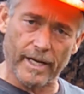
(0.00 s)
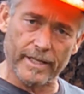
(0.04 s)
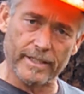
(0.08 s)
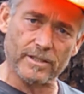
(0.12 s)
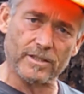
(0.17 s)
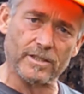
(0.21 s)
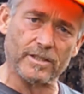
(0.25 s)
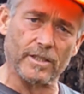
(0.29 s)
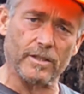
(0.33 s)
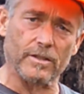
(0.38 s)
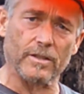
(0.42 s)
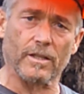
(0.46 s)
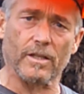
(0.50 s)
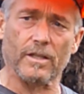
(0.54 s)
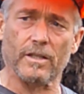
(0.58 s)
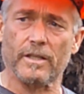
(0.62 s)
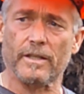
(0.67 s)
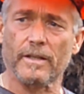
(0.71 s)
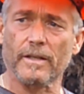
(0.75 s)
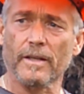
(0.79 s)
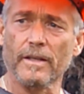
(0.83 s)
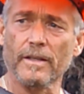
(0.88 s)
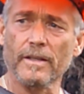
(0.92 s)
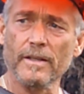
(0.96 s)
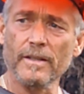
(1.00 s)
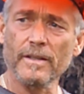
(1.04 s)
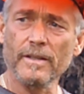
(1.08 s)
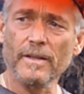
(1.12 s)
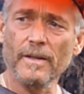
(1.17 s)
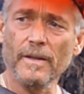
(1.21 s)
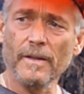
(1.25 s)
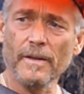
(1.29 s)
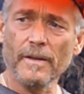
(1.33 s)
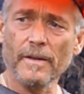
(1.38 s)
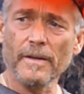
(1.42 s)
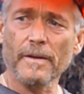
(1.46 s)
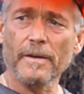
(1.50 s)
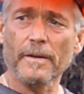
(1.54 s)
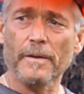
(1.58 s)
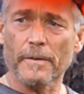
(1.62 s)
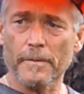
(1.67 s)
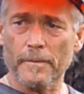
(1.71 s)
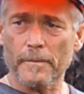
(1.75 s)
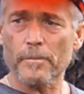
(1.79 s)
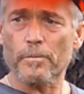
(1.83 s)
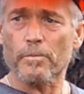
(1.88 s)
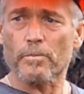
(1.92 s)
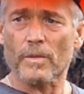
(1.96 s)
is still good.
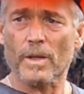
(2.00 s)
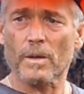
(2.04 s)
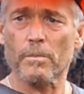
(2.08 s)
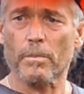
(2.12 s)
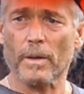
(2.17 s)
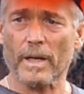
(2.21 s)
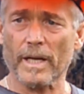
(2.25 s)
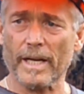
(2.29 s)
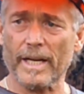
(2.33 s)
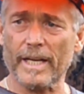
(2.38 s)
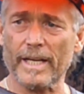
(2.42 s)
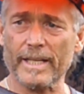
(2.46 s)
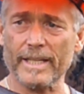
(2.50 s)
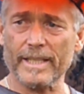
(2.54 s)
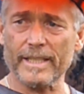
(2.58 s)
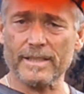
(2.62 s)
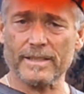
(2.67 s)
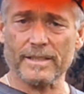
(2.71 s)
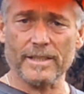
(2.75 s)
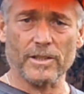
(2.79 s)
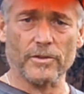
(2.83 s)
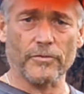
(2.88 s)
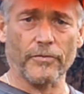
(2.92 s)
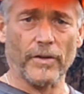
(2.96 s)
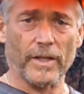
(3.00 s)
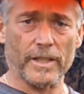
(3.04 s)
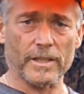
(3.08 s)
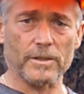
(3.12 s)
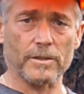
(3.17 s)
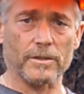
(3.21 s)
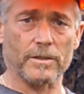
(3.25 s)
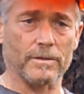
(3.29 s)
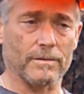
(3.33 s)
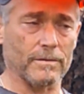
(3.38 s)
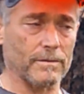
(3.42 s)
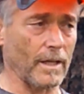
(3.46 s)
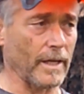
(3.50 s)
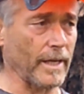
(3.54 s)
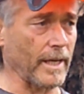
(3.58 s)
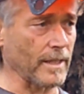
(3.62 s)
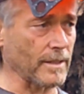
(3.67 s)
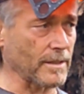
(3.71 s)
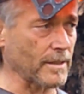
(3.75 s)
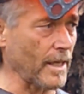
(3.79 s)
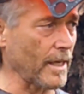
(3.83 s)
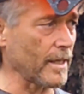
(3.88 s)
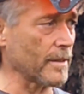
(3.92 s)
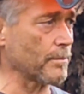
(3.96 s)
But I gotta get this fixed, like
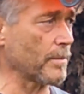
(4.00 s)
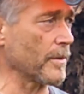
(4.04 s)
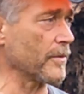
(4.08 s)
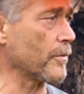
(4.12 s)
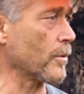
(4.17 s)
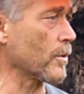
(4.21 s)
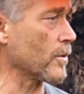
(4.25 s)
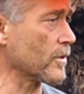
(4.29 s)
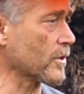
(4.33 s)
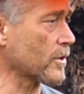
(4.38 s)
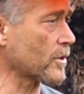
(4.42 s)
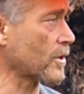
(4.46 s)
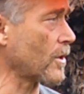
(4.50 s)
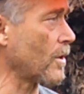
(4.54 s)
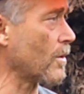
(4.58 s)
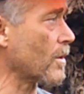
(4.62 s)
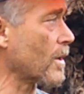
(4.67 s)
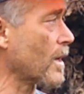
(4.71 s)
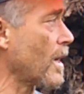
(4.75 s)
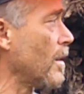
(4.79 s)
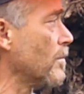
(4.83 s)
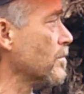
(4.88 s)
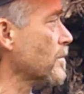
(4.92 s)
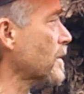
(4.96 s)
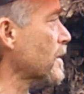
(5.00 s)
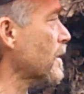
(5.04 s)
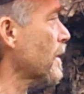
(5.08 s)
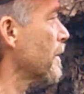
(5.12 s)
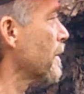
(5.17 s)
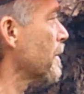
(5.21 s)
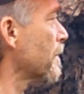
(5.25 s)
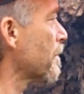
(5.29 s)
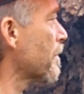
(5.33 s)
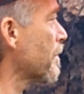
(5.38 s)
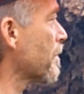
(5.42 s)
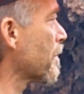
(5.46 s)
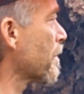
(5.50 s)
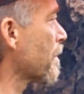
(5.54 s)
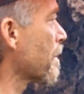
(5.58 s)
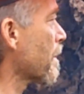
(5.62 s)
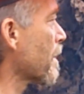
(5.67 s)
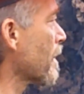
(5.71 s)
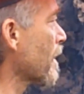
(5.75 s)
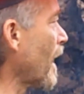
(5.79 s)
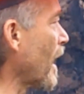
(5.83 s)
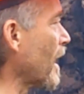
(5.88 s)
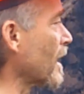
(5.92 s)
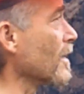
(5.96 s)
I said, before the snow comes.
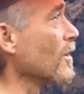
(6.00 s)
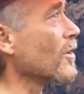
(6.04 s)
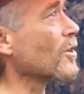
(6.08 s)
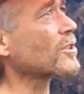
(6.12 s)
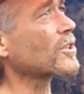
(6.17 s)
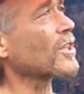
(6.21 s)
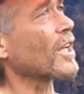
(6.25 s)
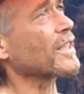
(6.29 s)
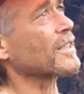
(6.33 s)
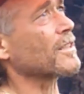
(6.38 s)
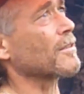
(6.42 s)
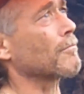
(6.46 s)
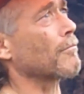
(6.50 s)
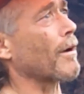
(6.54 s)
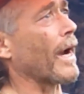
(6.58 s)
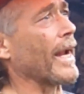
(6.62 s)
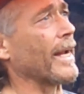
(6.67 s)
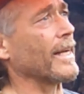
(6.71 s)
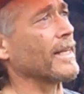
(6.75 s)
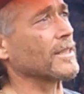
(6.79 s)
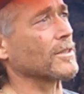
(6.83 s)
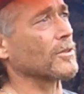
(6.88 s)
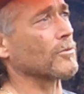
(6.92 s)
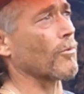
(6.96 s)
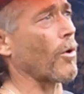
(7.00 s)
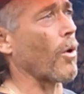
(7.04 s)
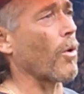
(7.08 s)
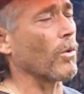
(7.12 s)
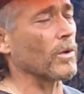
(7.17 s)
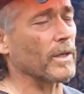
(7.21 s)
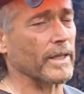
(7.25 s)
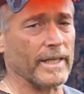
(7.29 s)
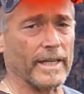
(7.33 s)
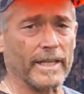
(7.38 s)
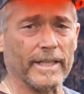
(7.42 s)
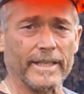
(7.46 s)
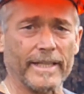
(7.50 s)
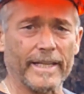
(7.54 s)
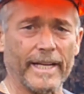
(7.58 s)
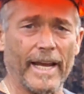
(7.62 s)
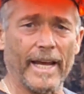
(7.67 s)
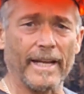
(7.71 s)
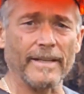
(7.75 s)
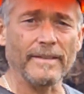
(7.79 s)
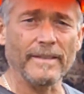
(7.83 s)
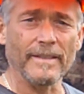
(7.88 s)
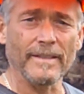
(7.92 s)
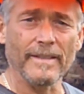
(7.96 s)
And it looks like the rain is rolling in
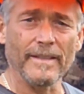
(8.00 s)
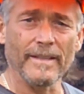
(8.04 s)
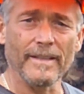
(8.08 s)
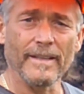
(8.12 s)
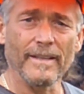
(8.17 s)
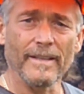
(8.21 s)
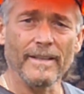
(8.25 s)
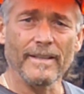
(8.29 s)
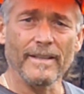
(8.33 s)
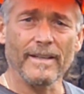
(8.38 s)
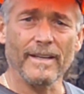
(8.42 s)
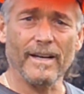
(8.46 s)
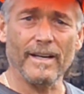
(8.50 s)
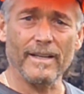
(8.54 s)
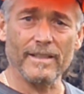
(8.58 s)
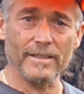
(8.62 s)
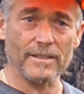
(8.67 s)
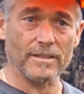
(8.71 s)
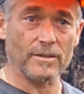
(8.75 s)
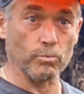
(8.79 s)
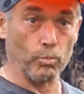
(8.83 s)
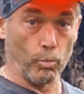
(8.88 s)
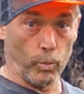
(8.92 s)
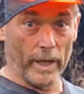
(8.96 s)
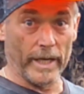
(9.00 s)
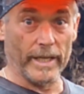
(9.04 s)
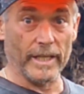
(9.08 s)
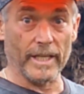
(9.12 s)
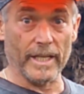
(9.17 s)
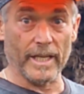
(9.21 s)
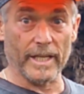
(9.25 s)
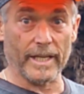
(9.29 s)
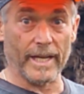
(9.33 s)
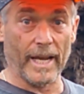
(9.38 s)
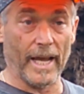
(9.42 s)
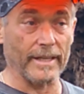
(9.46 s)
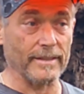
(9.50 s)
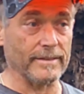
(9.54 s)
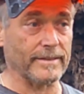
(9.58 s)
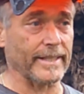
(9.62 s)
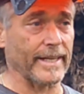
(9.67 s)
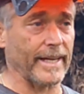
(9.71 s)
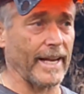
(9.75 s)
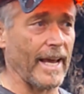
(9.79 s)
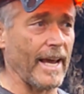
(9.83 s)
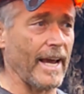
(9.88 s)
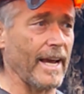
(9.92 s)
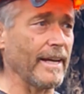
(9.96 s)
again. It's windy again
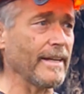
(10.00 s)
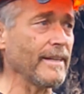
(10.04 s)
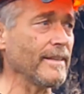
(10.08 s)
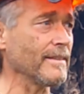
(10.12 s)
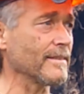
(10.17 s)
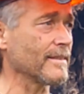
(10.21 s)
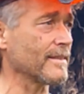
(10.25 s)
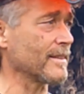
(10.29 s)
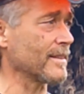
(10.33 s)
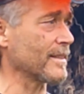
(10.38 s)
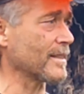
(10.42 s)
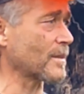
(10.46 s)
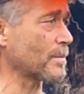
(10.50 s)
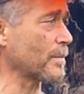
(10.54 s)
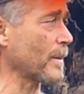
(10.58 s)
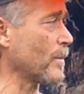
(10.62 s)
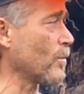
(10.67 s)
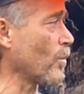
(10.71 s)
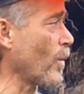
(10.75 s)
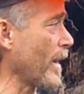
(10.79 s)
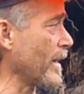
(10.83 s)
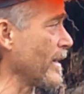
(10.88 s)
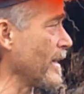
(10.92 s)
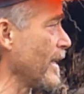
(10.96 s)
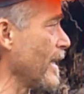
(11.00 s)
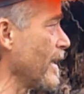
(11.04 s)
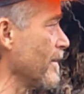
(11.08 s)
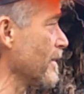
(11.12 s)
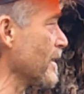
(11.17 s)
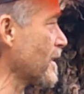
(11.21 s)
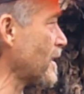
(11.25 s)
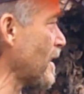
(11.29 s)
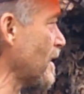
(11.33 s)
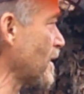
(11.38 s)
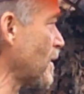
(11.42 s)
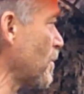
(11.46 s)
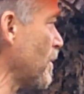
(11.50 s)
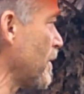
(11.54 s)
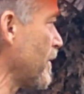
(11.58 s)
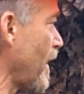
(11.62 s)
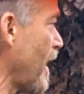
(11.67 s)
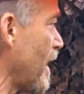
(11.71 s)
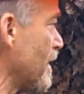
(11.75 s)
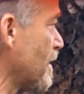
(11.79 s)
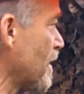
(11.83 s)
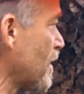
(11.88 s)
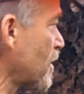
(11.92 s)
today. It's been windy ever since we've had this